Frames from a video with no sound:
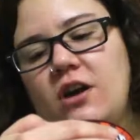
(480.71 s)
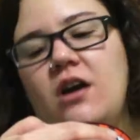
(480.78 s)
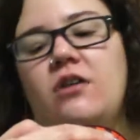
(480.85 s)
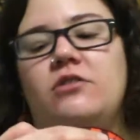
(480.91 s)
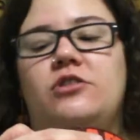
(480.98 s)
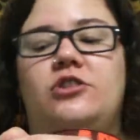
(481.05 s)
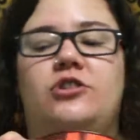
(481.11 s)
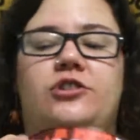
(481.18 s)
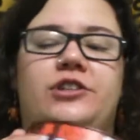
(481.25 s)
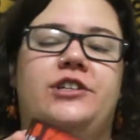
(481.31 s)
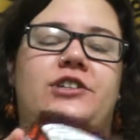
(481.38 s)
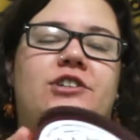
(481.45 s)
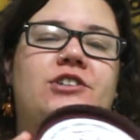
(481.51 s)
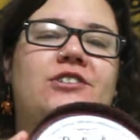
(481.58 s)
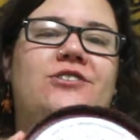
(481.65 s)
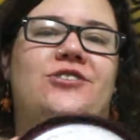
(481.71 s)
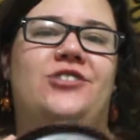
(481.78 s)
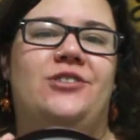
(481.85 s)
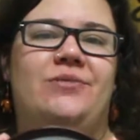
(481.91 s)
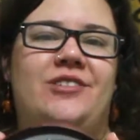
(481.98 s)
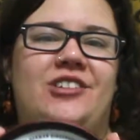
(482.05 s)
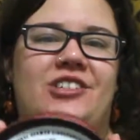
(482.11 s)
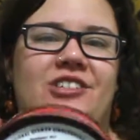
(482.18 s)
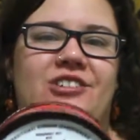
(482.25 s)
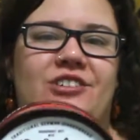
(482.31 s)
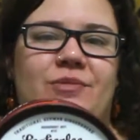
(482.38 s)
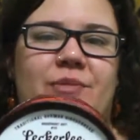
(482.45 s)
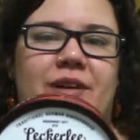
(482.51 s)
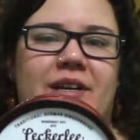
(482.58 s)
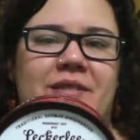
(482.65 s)
Oh, traditional German
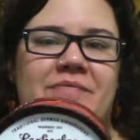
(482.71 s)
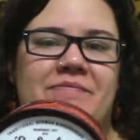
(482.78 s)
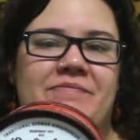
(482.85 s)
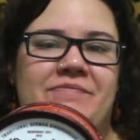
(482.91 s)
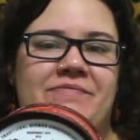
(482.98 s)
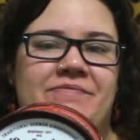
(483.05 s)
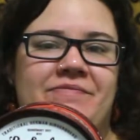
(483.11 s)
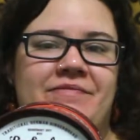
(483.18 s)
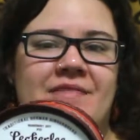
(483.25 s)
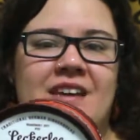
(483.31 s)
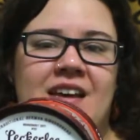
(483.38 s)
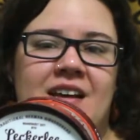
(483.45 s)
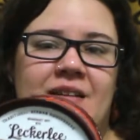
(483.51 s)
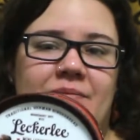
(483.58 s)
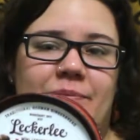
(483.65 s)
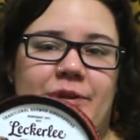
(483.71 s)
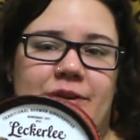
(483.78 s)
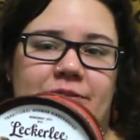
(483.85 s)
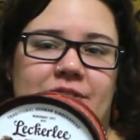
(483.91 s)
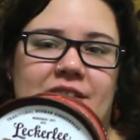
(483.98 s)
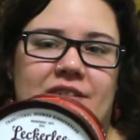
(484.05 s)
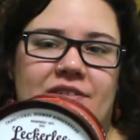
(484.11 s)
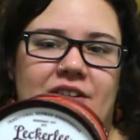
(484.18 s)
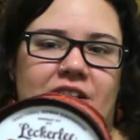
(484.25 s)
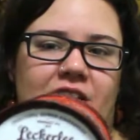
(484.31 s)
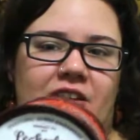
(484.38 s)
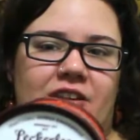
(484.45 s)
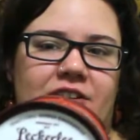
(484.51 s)
gingerbread but it was $3.